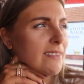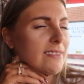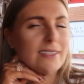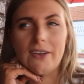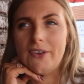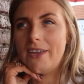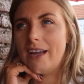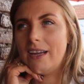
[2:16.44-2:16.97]

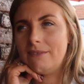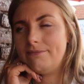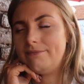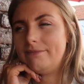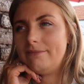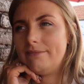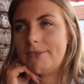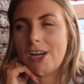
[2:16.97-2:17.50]
So yeah,
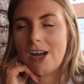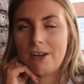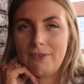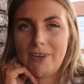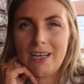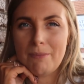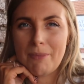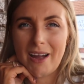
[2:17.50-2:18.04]
can't
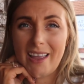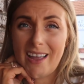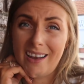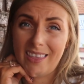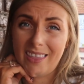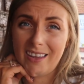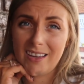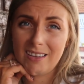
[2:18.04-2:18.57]
really buy
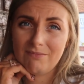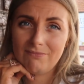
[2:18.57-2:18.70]
anything.